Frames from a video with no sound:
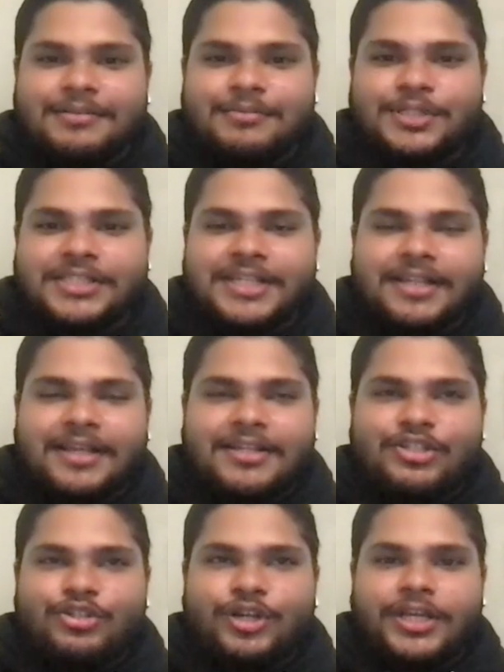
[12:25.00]
um she said that
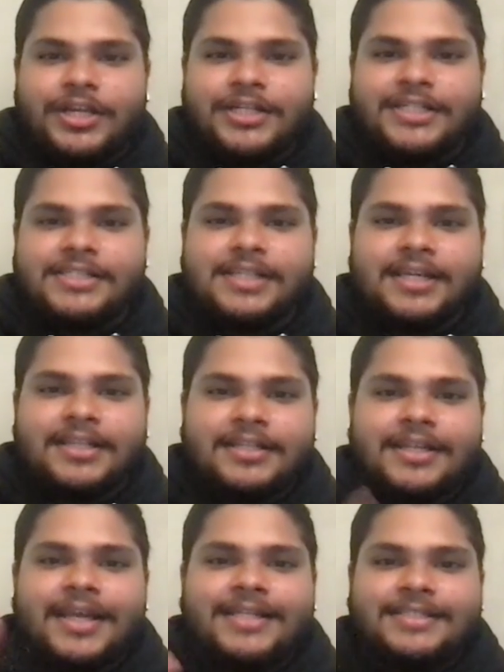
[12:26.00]
Trae Young is like the
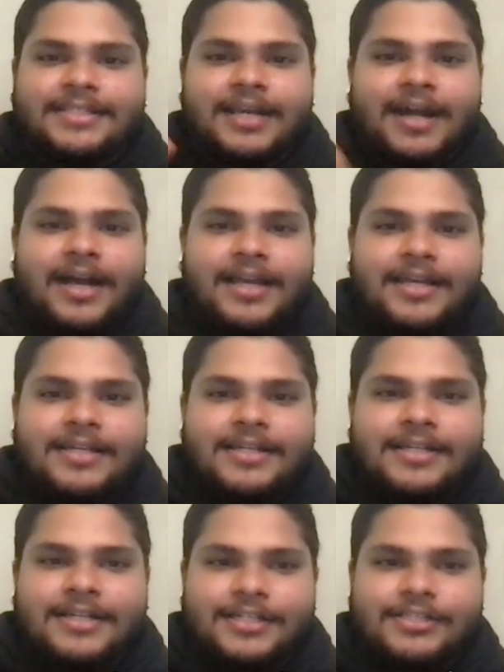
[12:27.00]
next guy
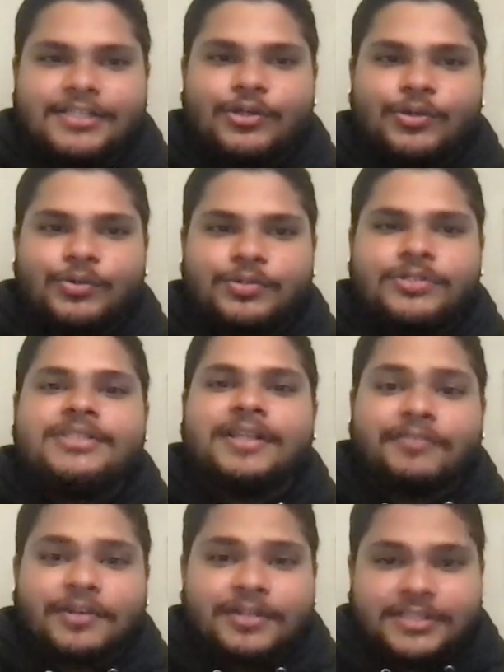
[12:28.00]
so
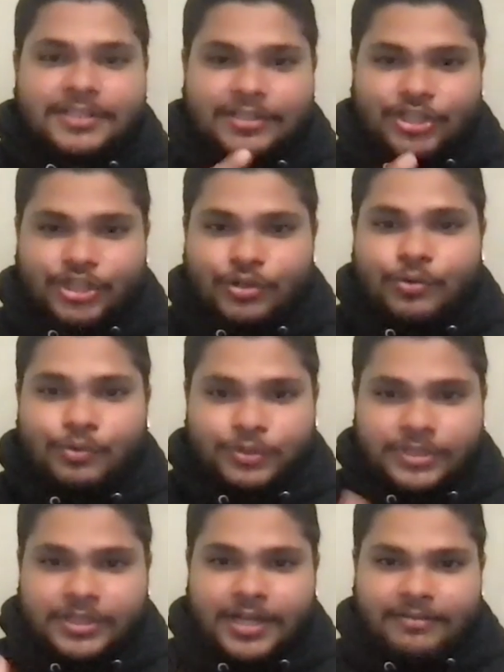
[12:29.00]
Steph Curry is going to show who's
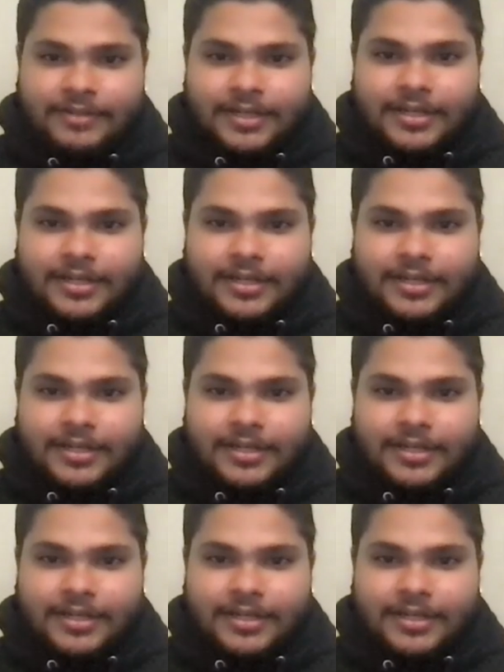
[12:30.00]
the guy right